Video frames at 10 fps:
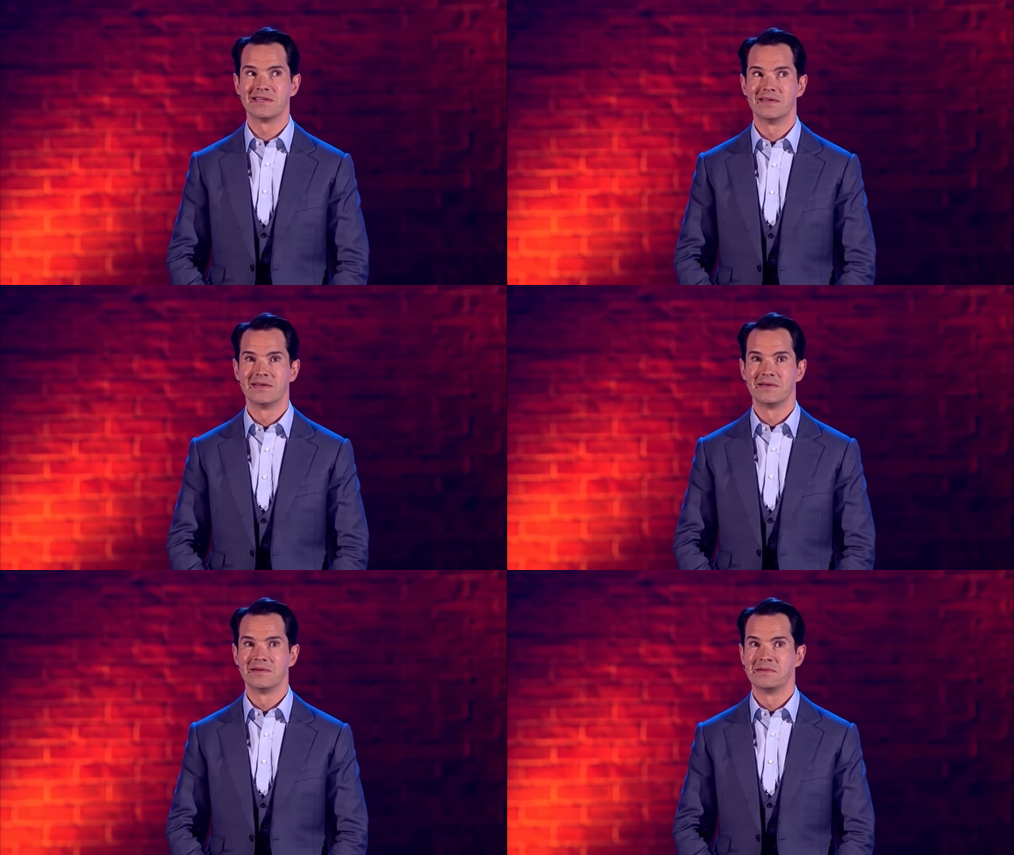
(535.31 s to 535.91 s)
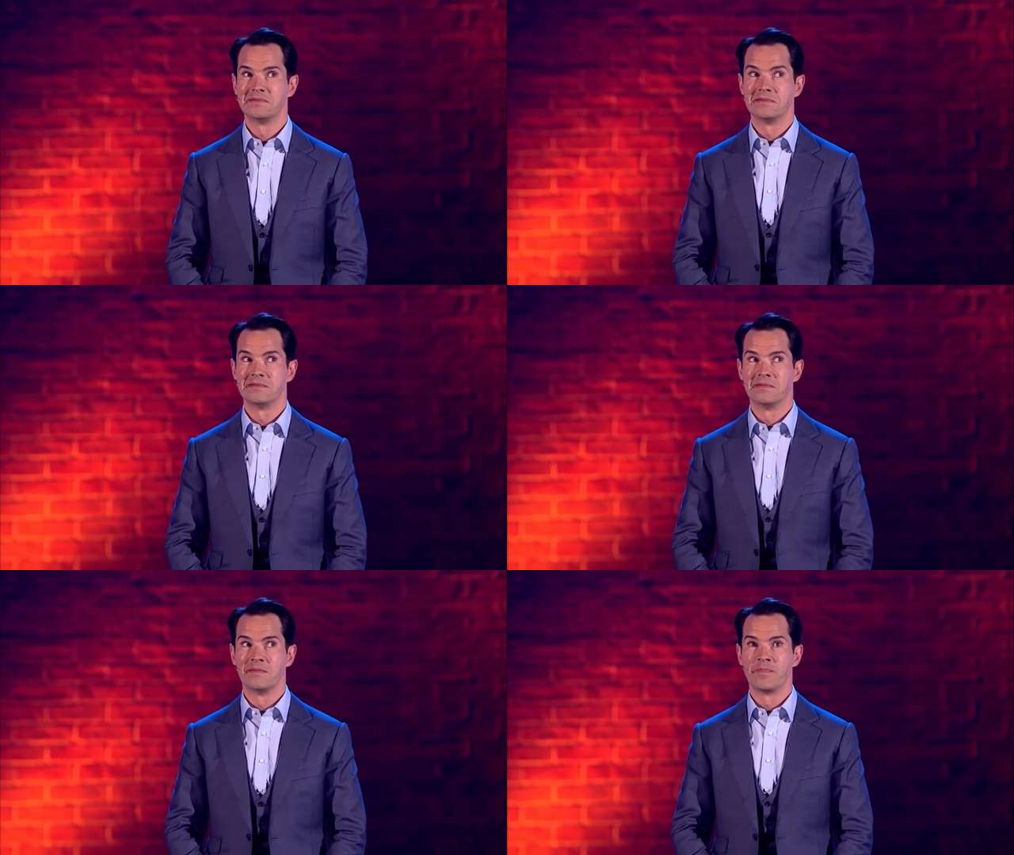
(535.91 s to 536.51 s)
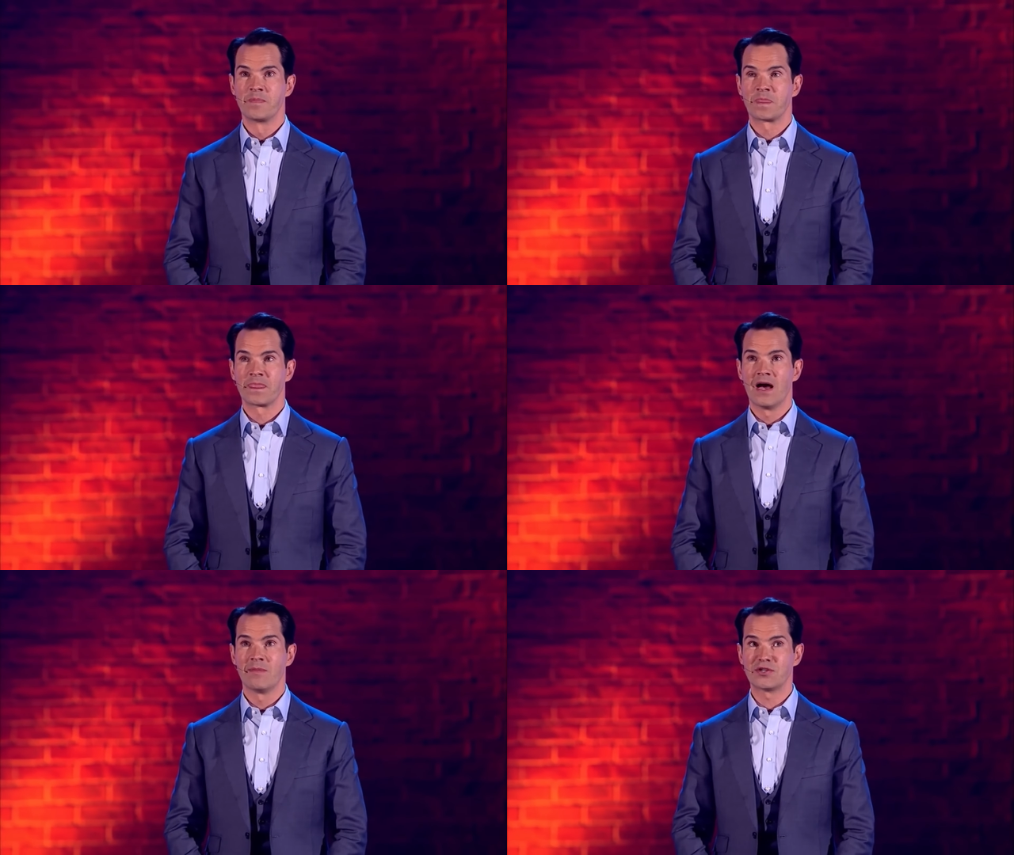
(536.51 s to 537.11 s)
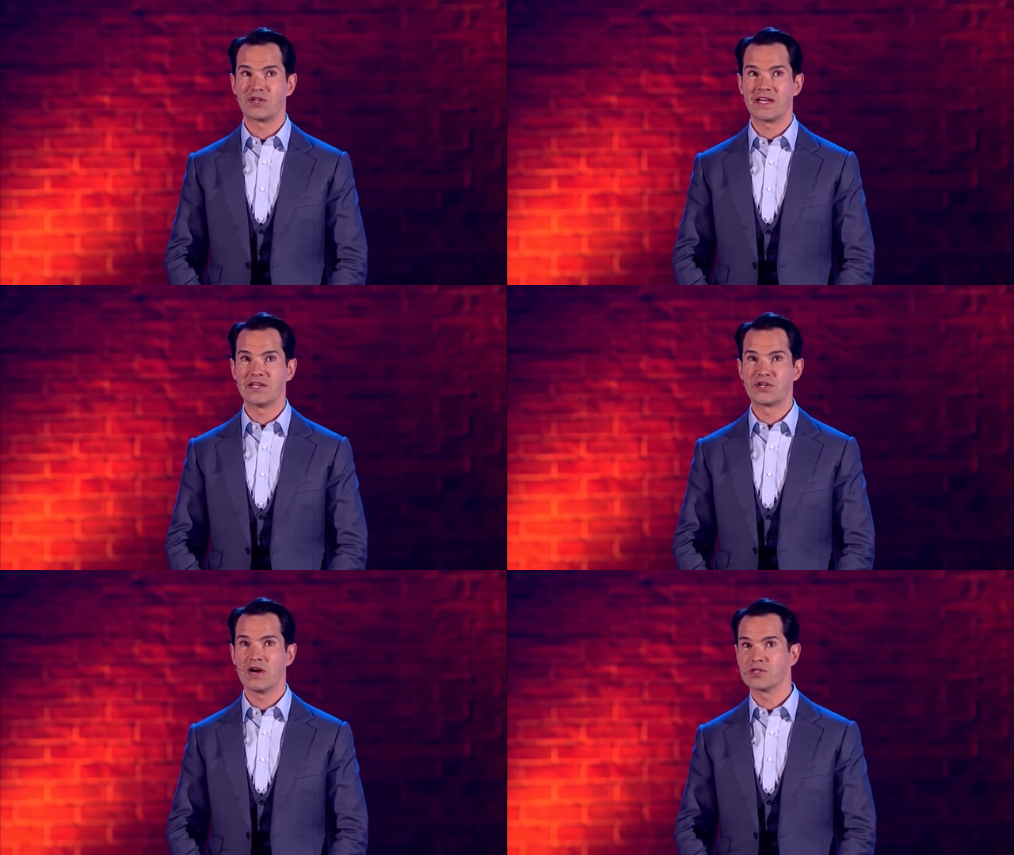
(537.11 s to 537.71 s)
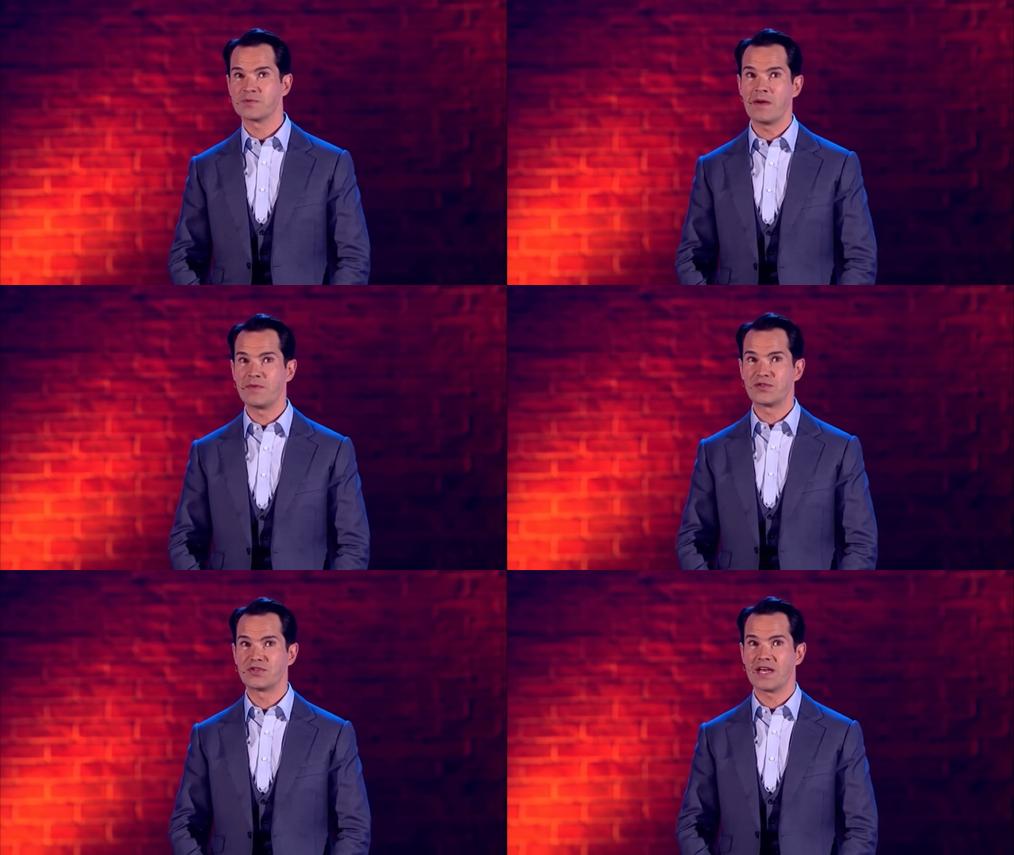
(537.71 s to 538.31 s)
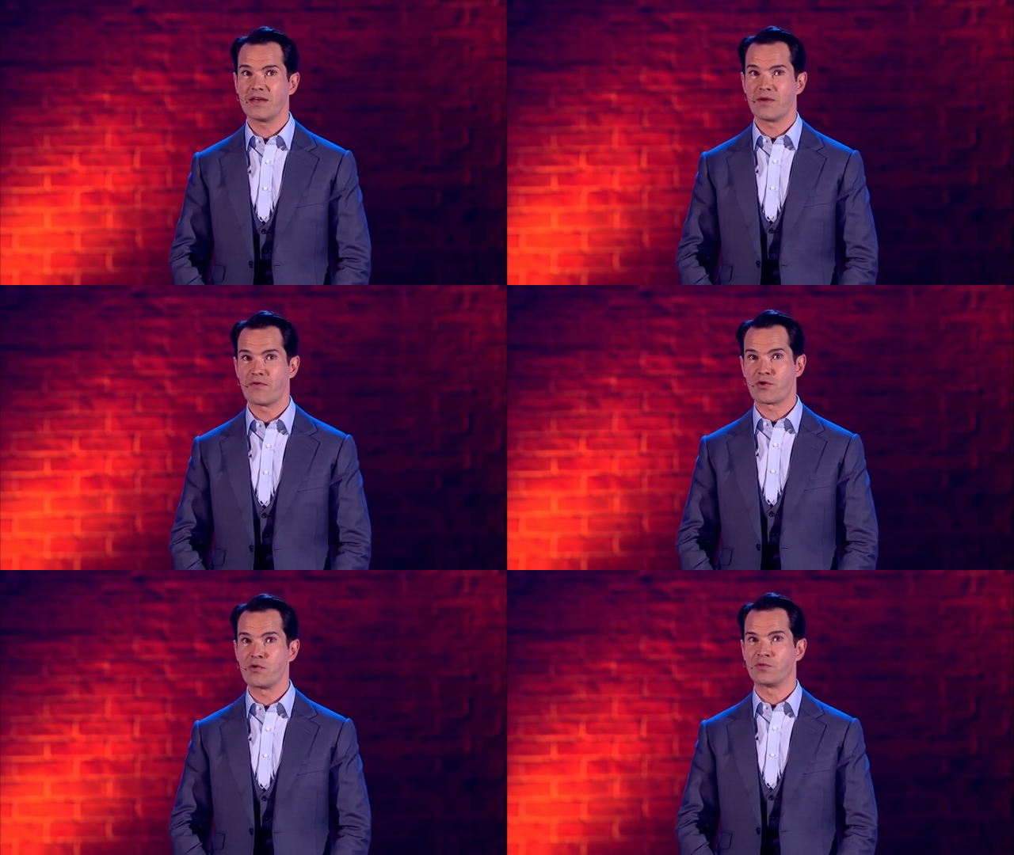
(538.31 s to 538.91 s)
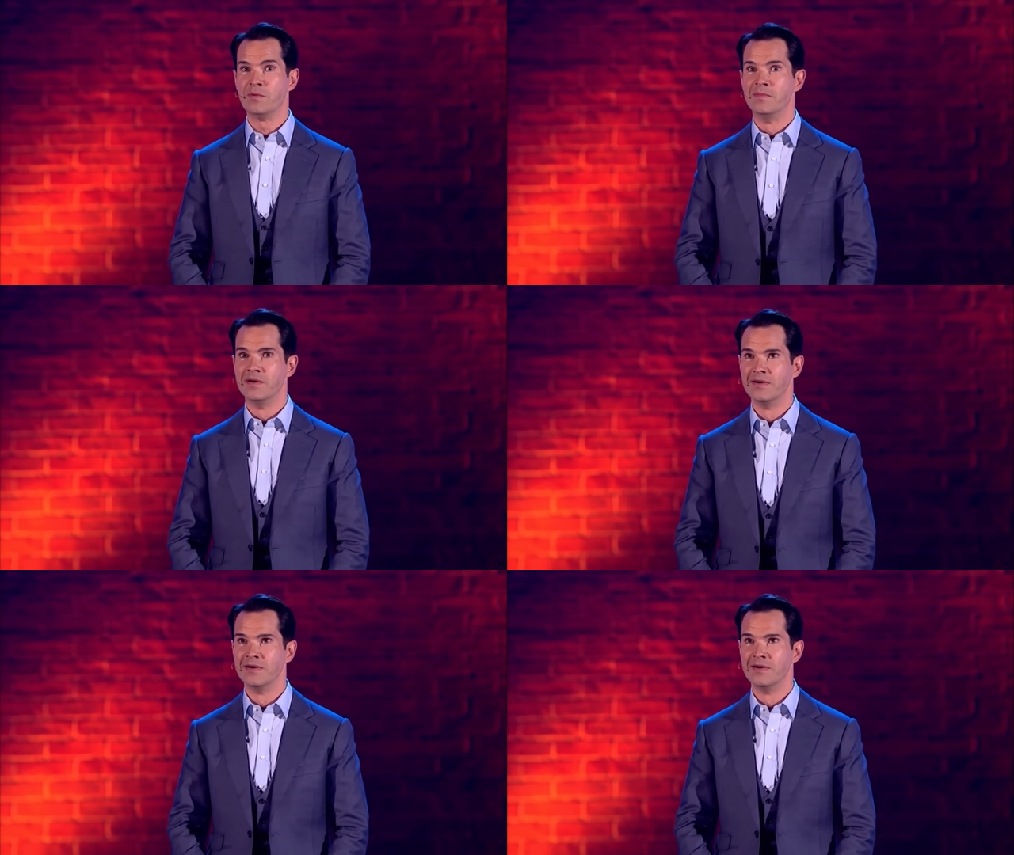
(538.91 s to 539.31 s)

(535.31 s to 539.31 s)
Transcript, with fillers: I'm not taking a chance. Maybe this is how they recruit them.